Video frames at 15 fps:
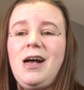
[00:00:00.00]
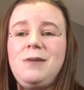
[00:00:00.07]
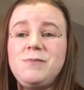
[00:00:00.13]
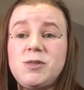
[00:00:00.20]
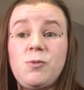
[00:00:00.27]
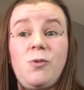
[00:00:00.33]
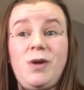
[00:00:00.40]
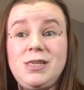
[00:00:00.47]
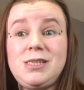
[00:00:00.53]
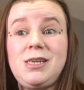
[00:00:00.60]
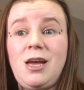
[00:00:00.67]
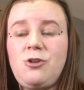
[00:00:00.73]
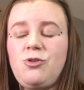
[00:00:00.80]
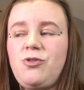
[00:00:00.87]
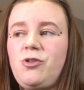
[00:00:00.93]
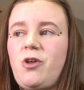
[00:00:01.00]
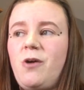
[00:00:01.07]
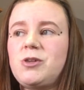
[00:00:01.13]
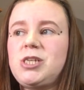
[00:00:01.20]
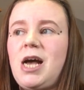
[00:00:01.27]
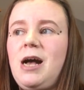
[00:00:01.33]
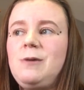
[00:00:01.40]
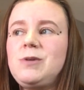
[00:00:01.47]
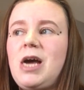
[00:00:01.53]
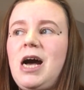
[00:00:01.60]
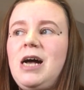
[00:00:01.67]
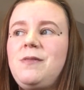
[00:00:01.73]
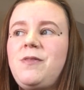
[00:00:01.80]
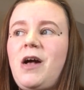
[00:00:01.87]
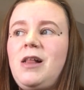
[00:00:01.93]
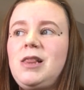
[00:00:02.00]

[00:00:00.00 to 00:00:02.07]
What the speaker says: So we went into yet another lockdown, and that